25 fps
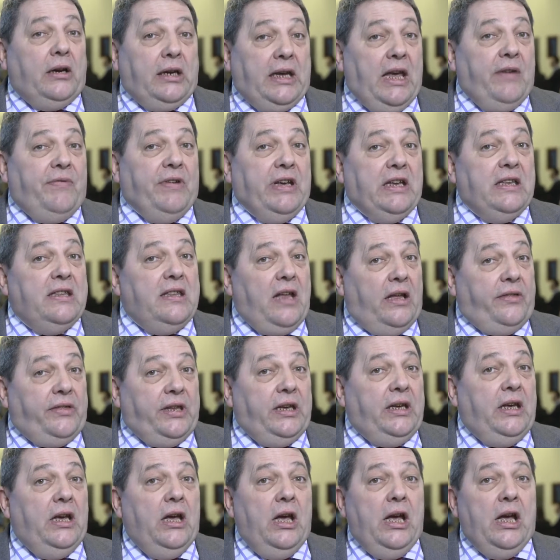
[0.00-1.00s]
giving
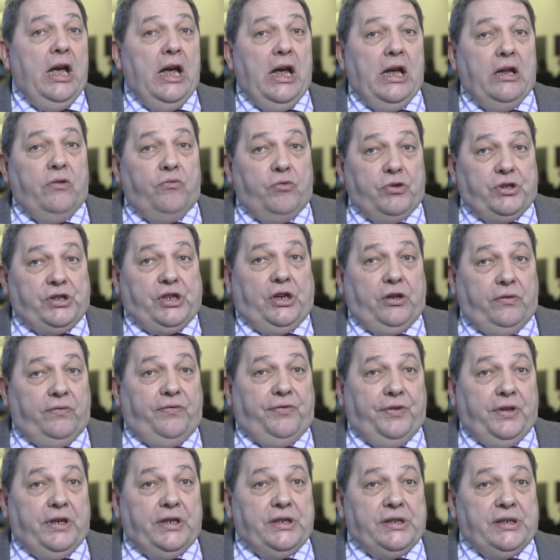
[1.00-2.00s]
nothing in return
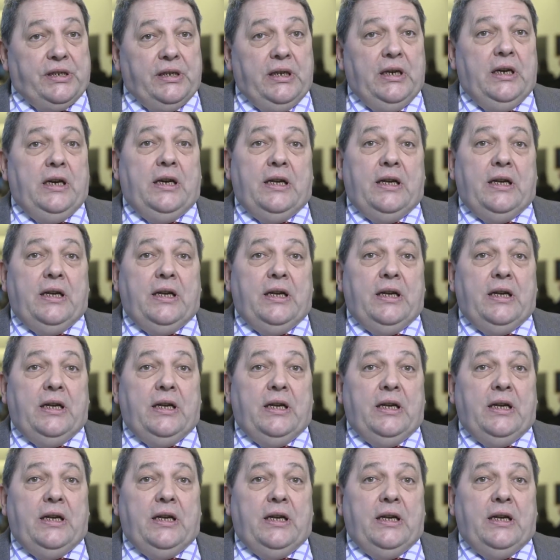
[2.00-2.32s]
for this.